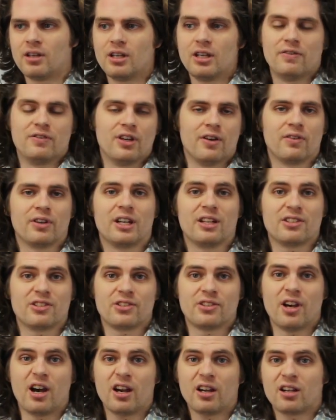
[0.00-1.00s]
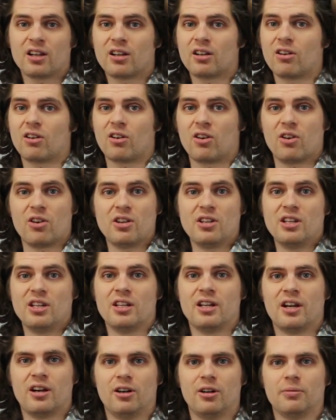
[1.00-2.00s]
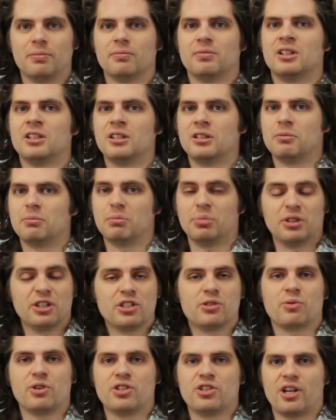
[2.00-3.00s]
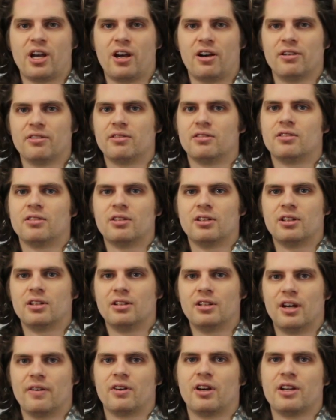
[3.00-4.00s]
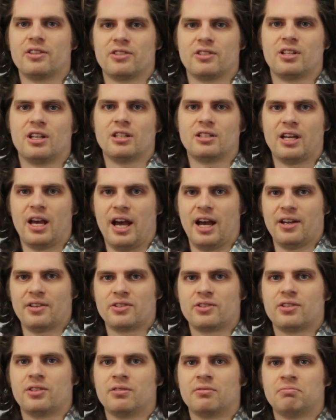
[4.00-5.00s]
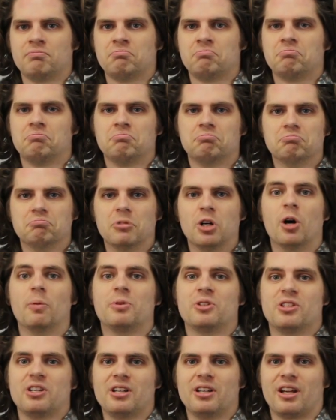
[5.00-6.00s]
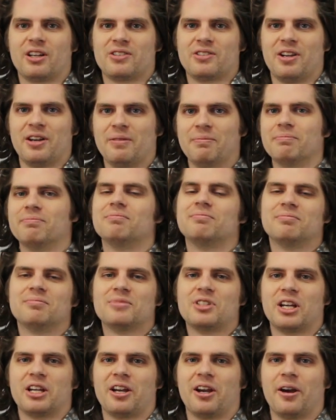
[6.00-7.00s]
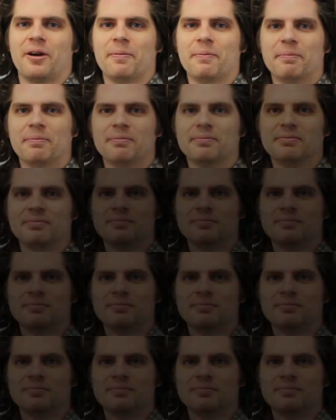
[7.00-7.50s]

If you ever get stuck or you need help, please reach out. Never hesitate to ask. We hope to see you next time. Take care.